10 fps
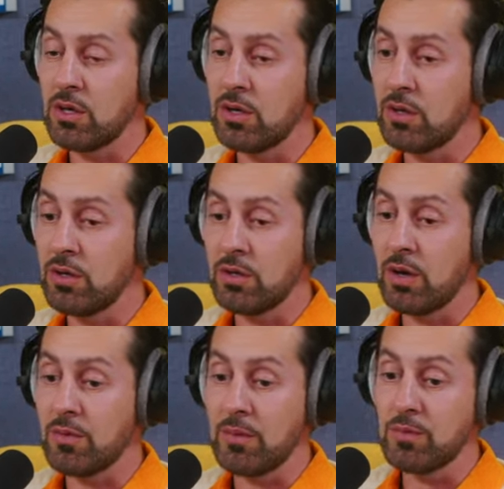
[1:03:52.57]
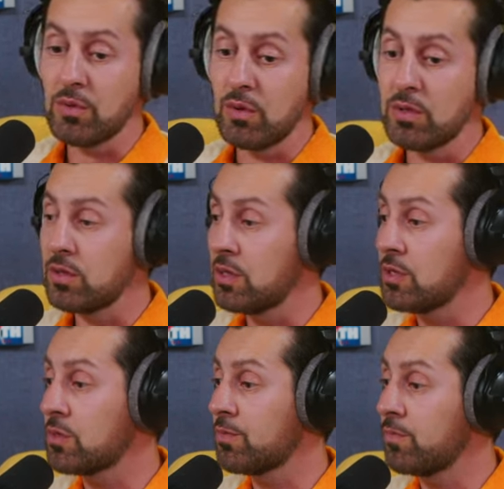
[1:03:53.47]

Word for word: you know, I, am going to this